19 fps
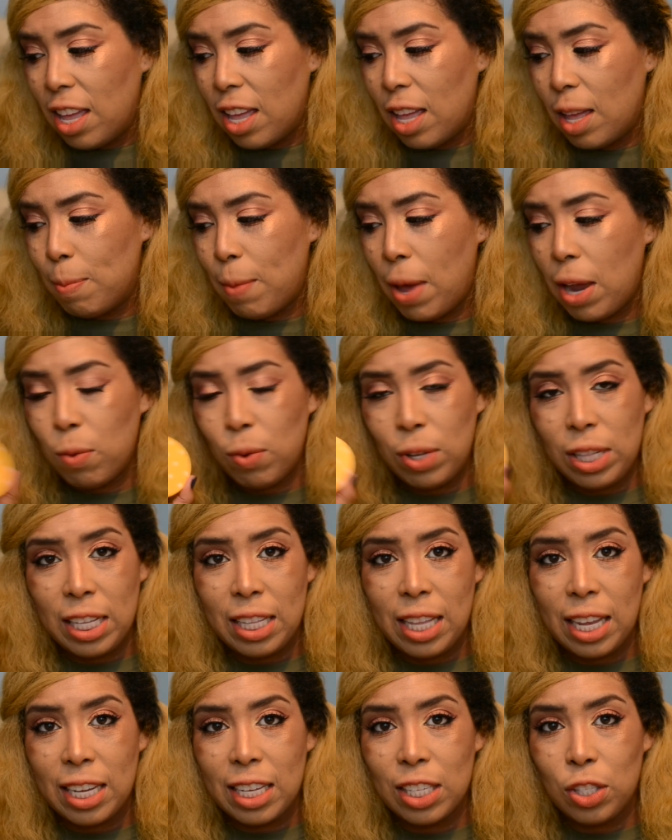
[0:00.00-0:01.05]
I really
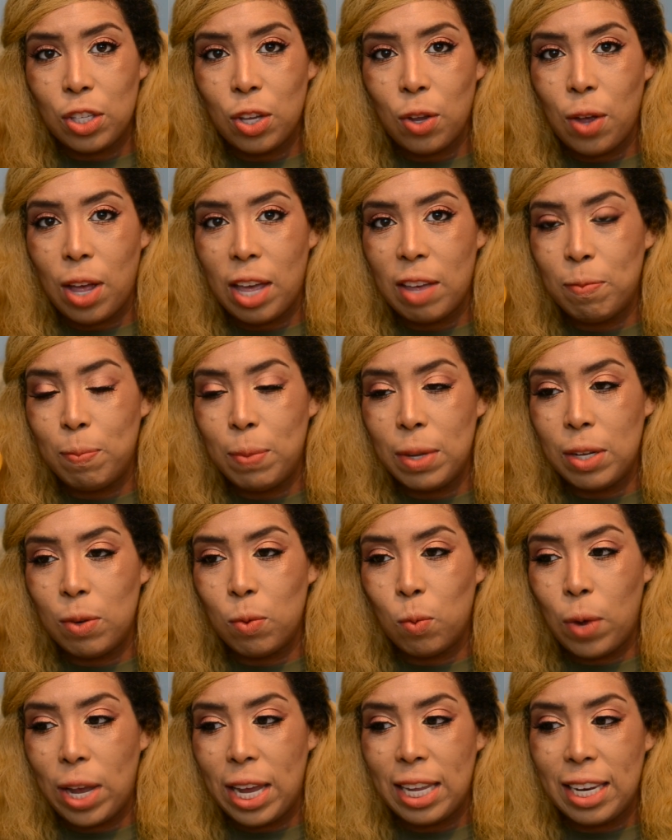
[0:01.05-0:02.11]
like it, so I've
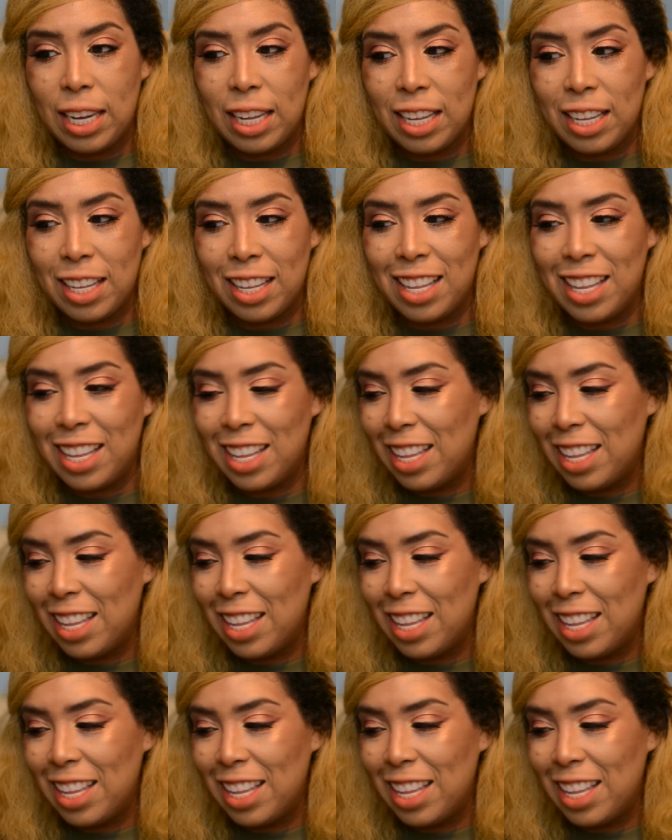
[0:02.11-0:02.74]
been waiting.